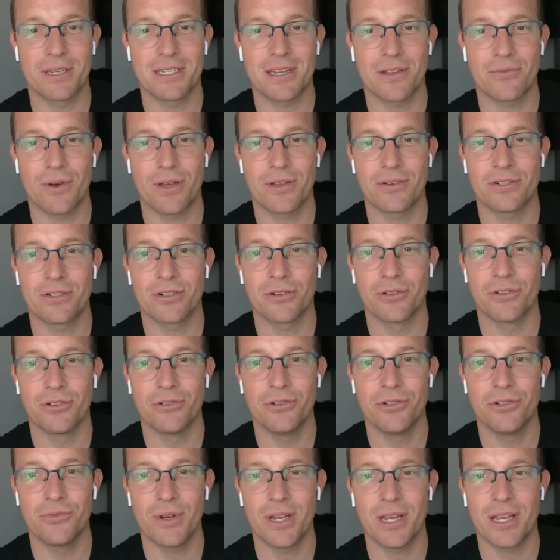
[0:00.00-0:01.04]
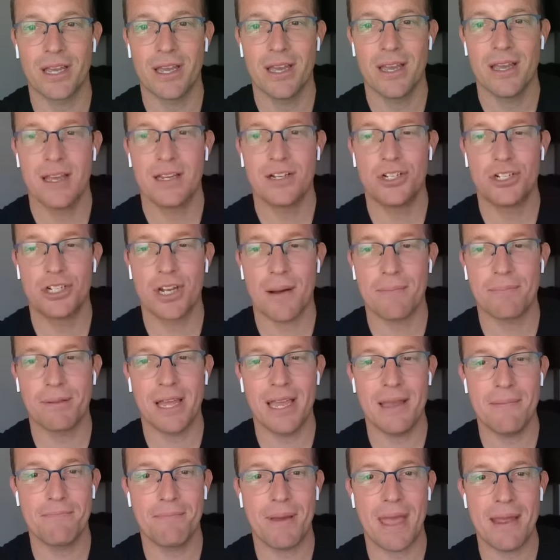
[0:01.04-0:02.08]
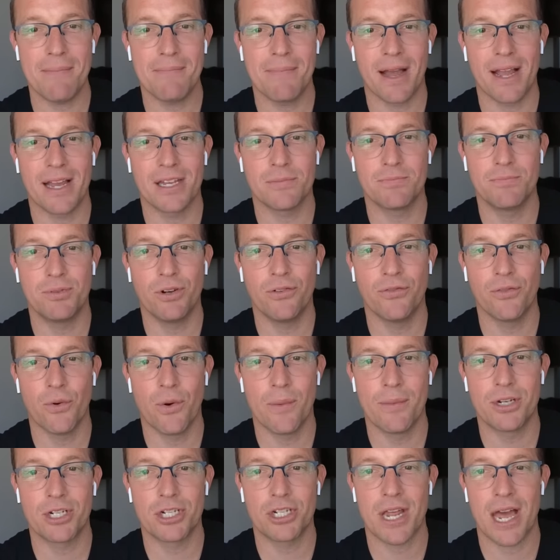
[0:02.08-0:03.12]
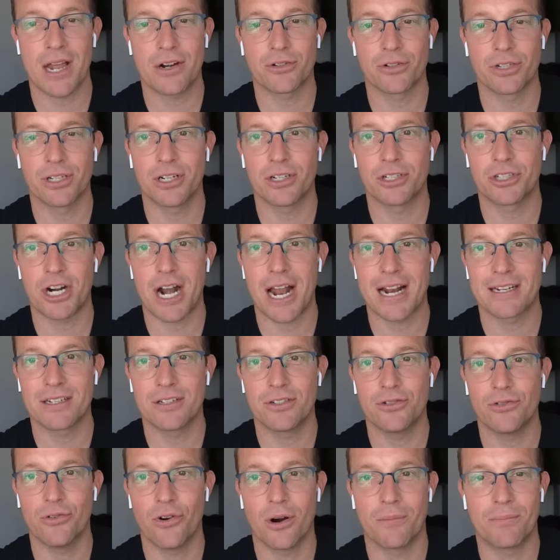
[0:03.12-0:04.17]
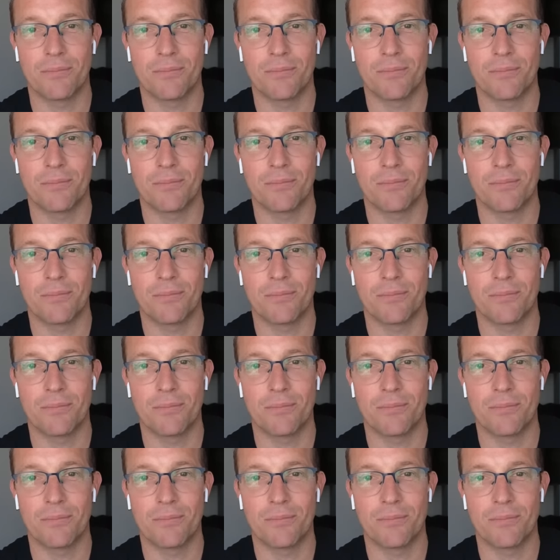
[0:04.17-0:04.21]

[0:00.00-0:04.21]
Seth Weather sold Newsweek. She's not paid by us. Beautiful women just naturally are attracted to our